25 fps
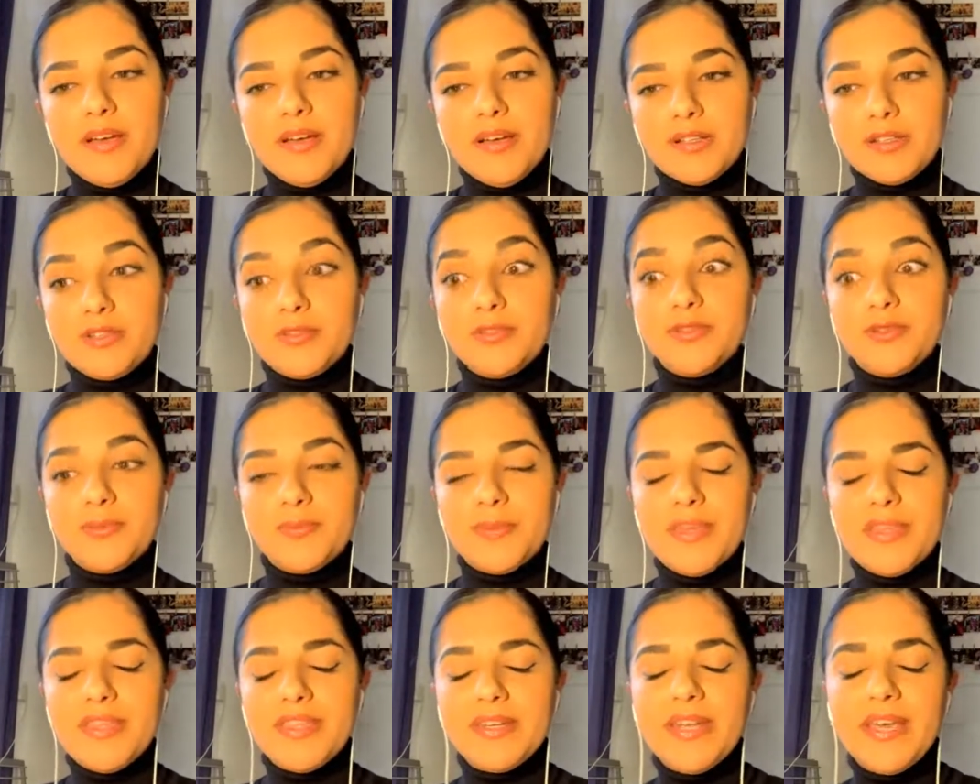group
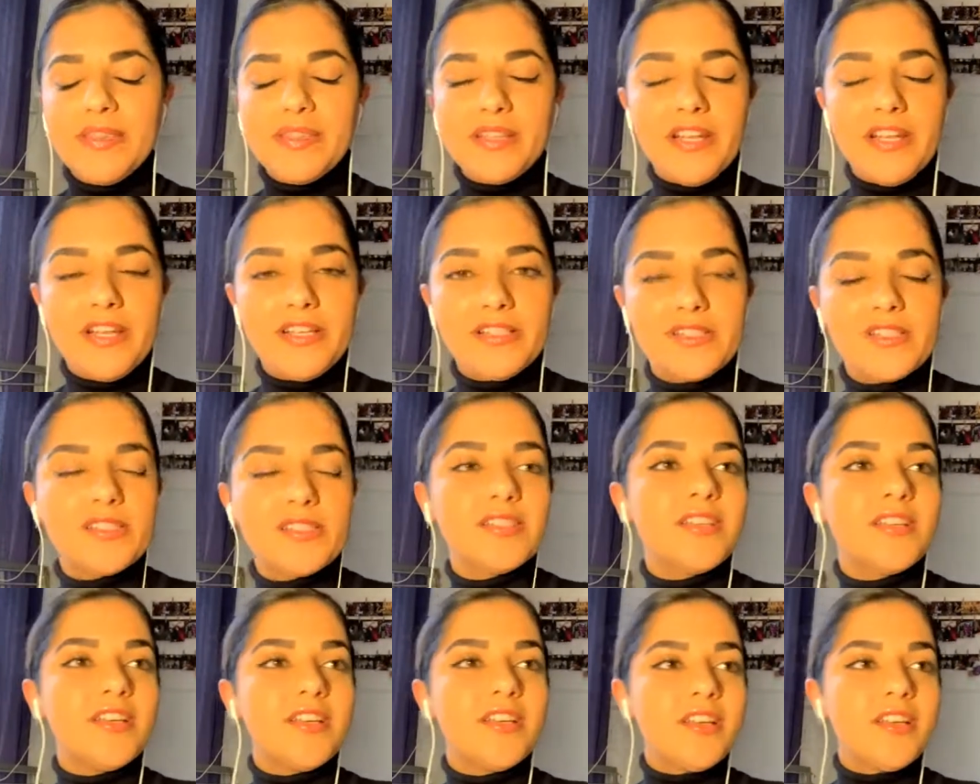in the Netherlands
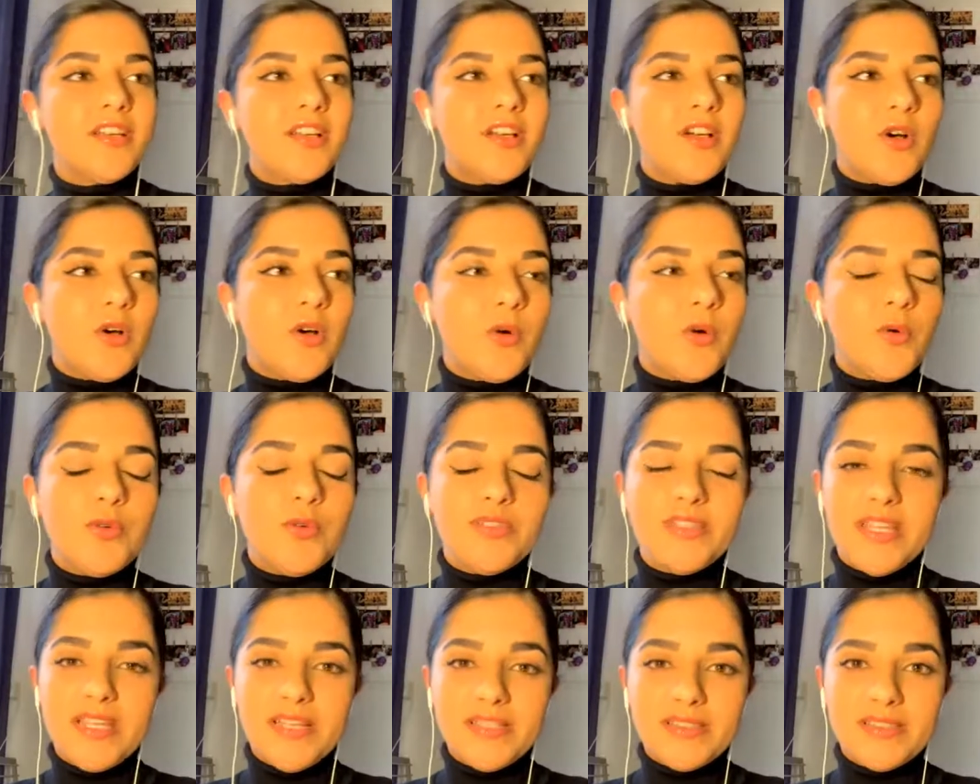who
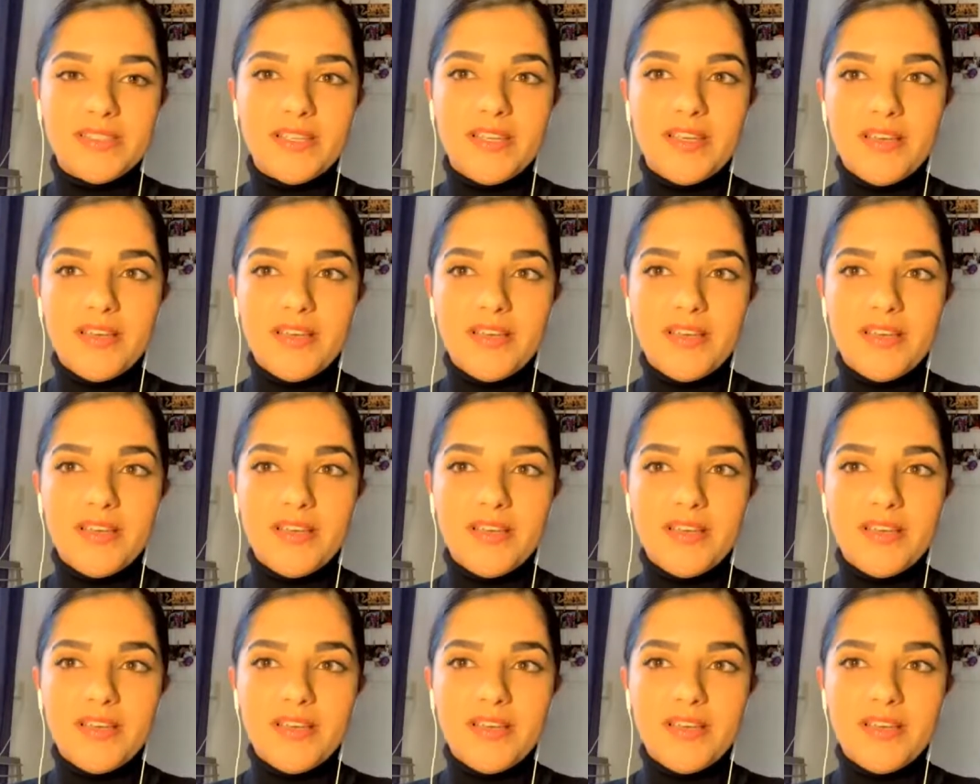did